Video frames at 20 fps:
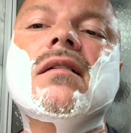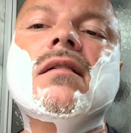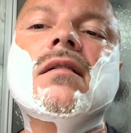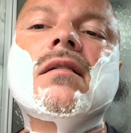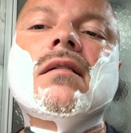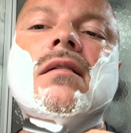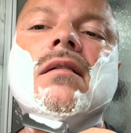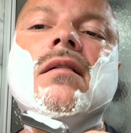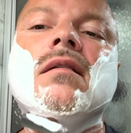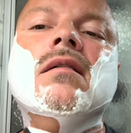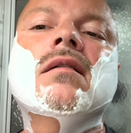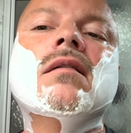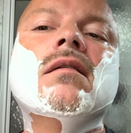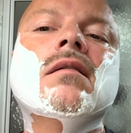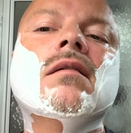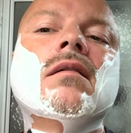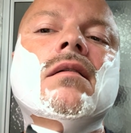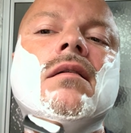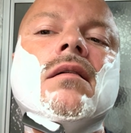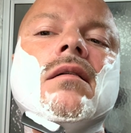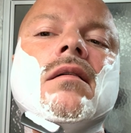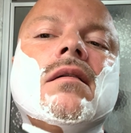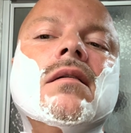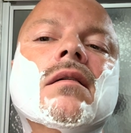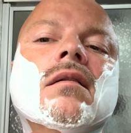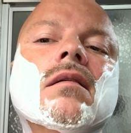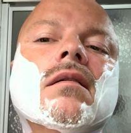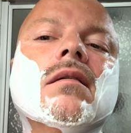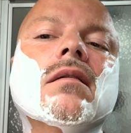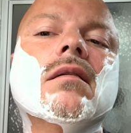
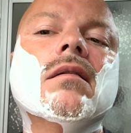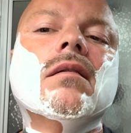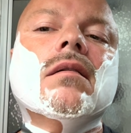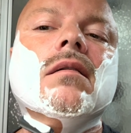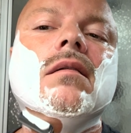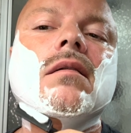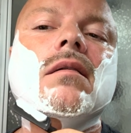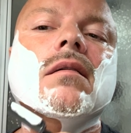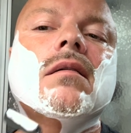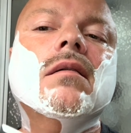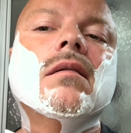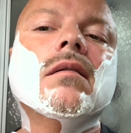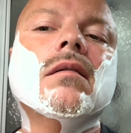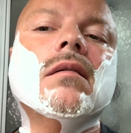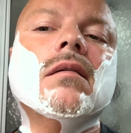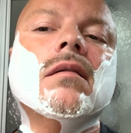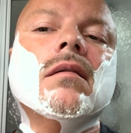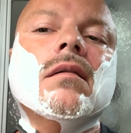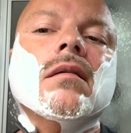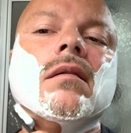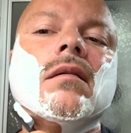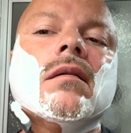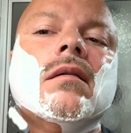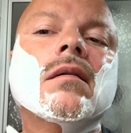[no speech]